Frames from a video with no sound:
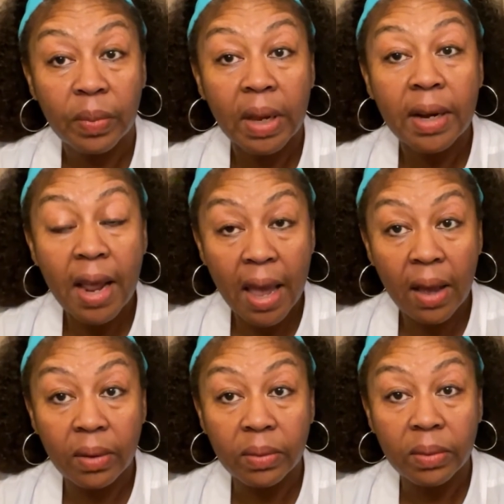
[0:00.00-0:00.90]
Now,
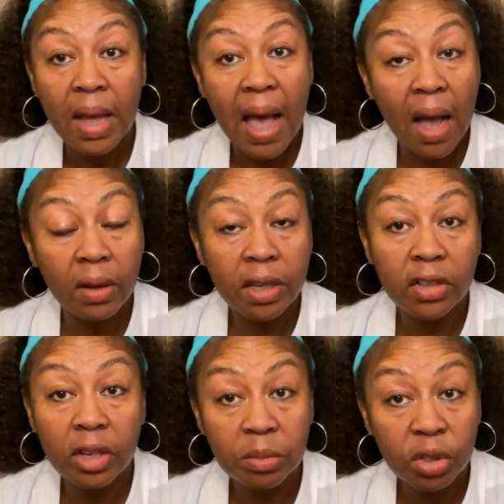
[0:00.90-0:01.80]
I'll give
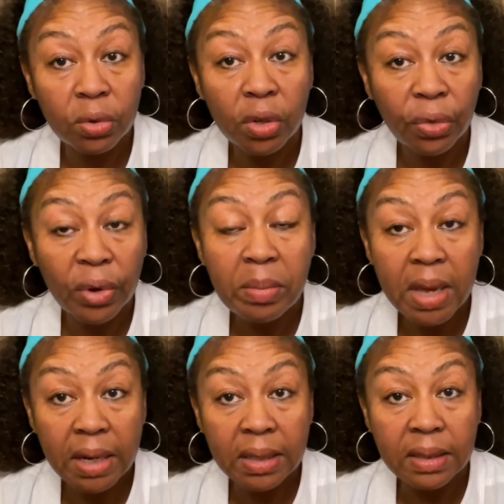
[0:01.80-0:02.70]
them 2 or 3
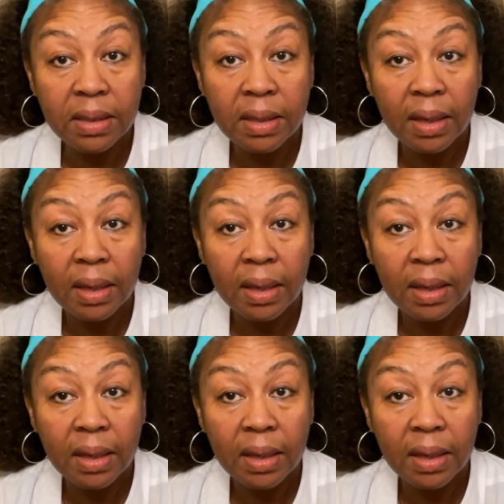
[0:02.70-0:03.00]
minutes.